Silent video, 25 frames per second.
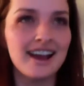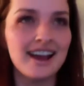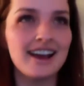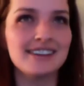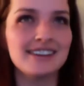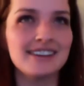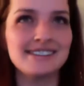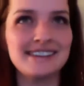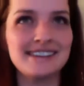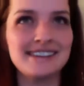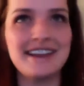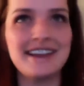
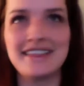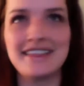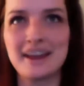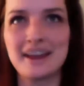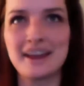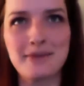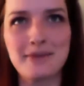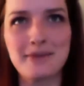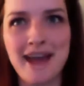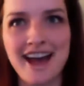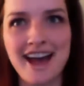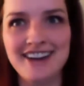seeing their
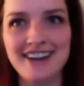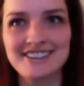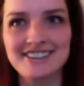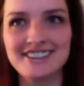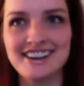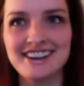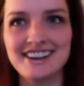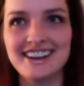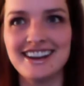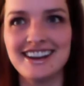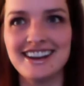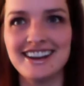
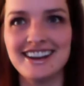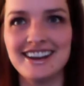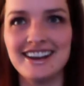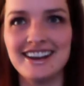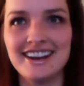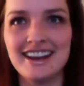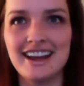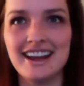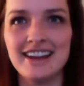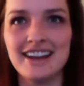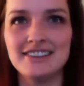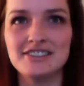passion and
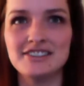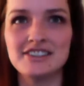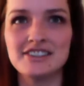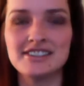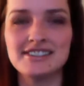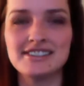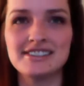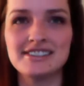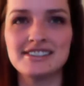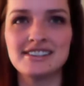and just